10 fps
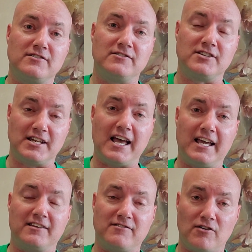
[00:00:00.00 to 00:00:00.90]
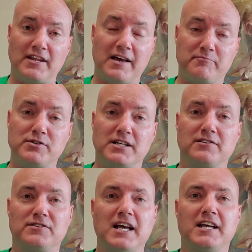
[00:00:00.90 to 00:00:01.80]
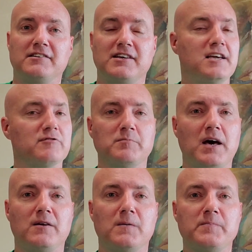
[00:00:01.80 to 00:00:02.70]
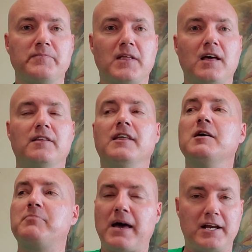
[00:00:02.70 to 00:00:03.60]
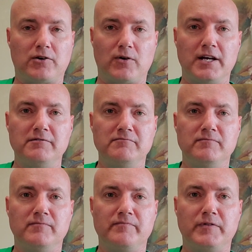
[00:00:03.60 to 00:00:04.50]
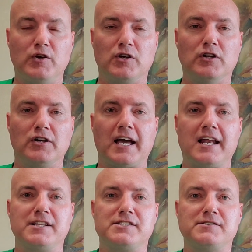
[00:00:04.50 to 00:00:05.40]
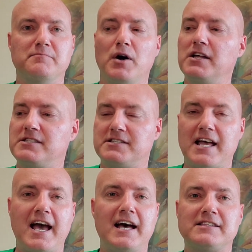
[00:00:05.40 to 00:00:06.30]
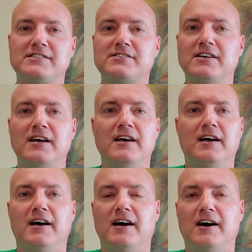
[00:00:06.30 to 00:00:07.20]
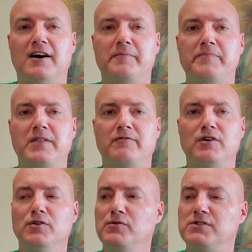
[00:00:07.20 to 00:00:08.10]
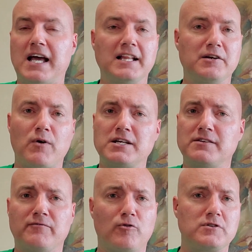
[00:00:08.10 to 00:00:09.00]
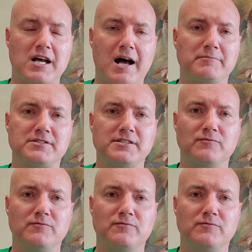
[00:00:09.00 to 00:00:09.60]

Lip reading: today, on that particular day. Even better. Then pedigree, you can look at its mud stats. If you use Daily Racing for Tomlinson